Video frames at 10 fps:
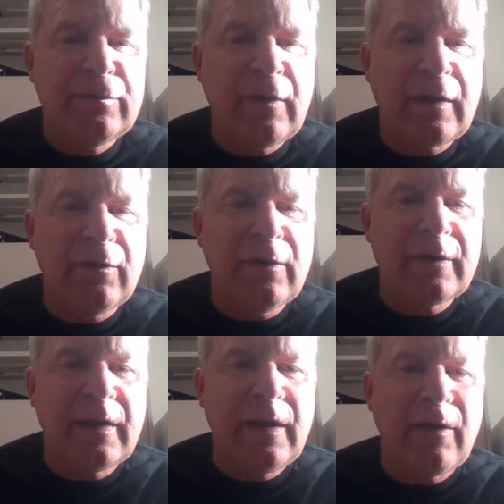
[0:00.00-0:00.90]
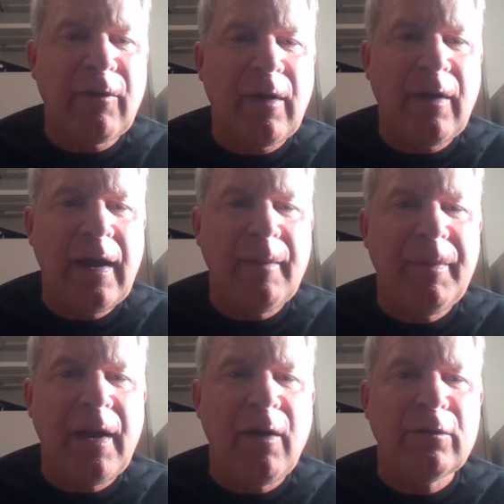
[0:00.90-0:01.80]
let's take a look here. How
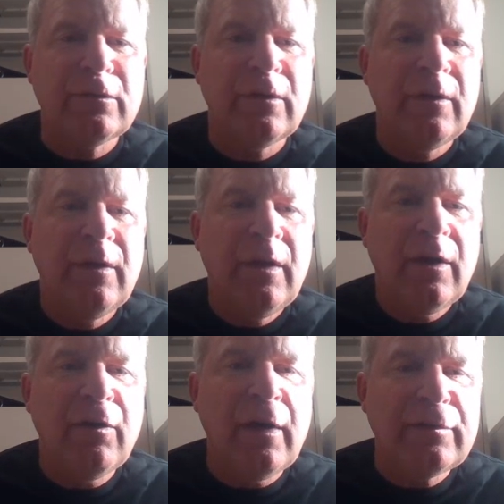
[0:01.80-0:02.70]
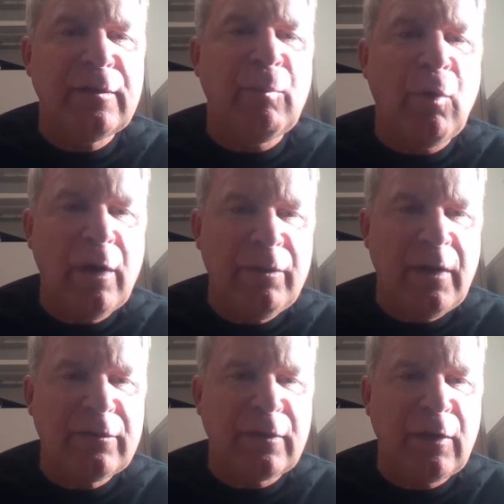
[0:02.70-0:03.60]
about lesson 1?
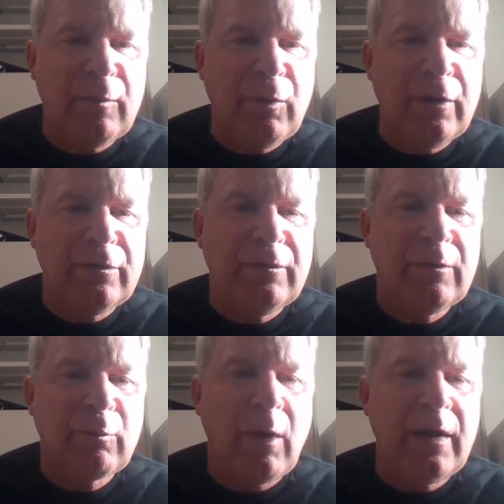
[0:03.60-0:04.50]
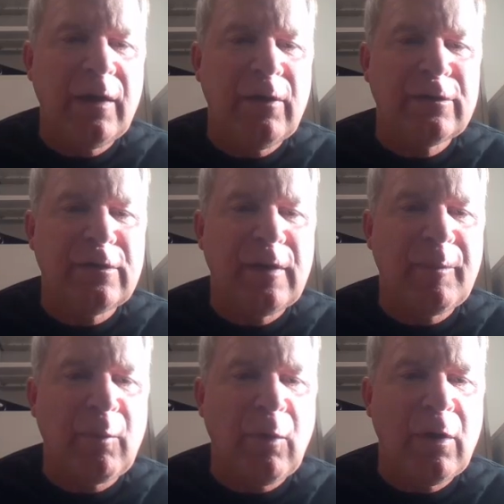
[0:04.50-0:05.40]
That's a good one. Writing lesson
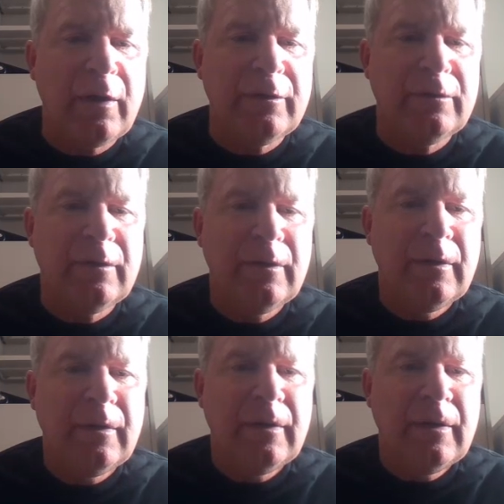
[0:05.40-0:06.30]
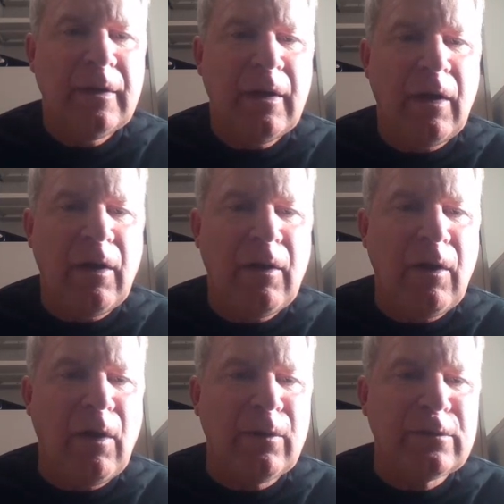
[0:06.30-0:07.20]
number 1.
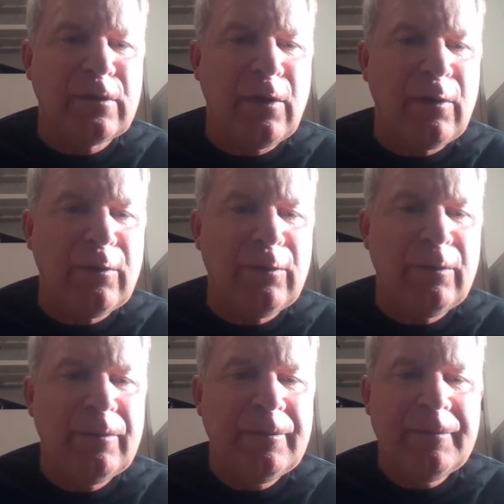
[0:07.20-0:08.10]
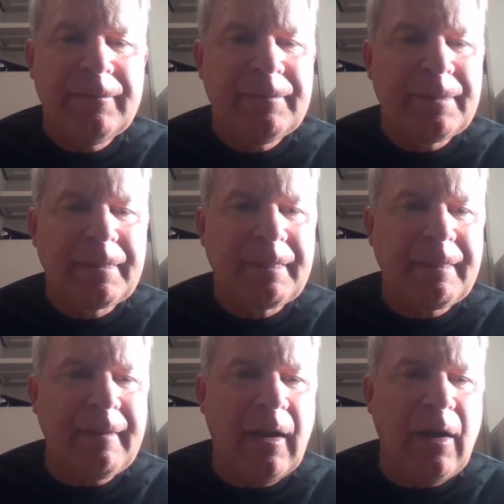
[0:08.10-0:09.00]
Also,
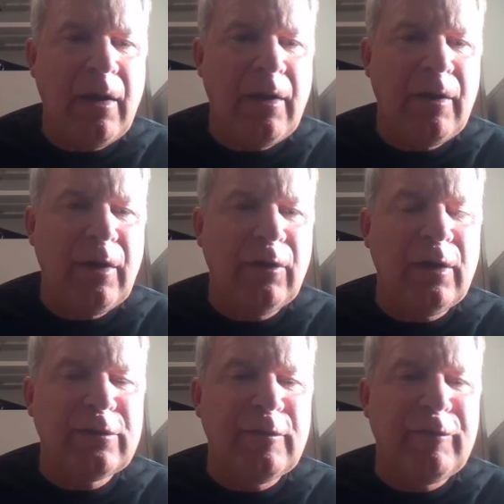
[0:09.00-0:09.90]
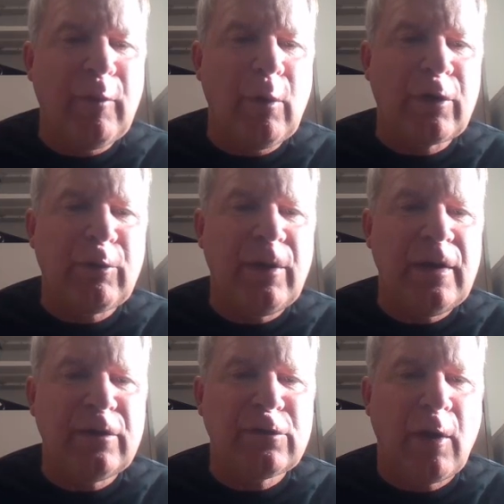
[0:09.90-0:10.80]
lesson 4,
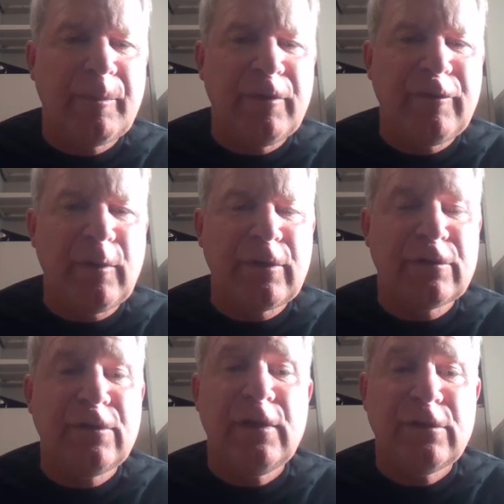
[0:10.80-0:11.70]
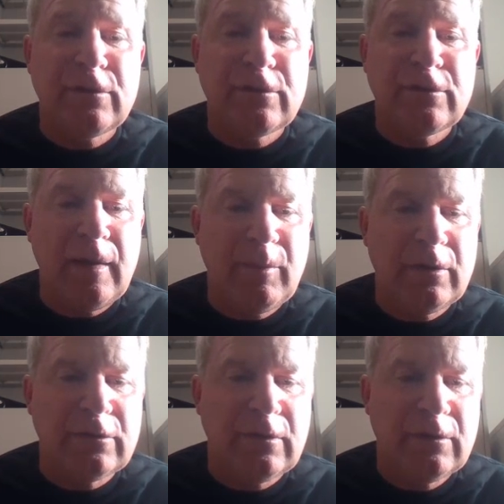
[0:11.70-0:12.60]
creating sharply focused thesis
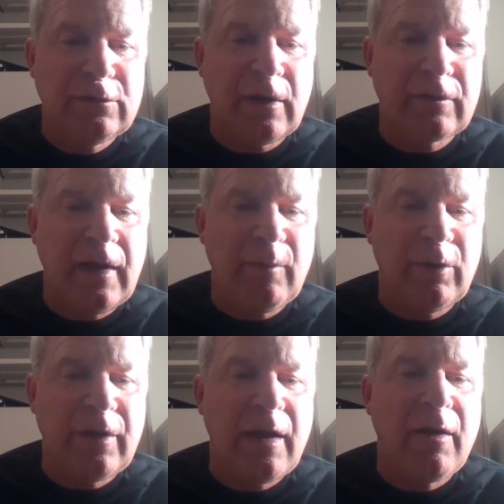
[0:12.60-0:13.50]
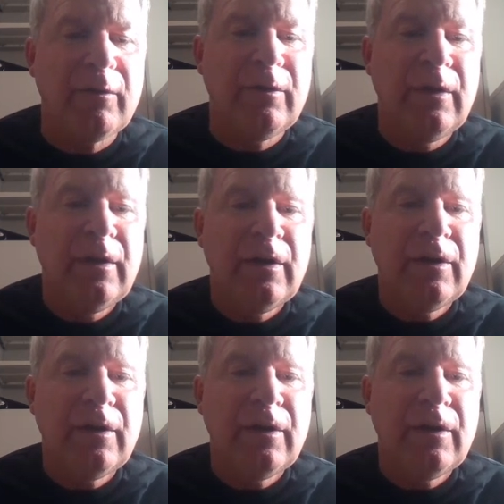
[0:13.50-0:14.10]
statements. Check that one out.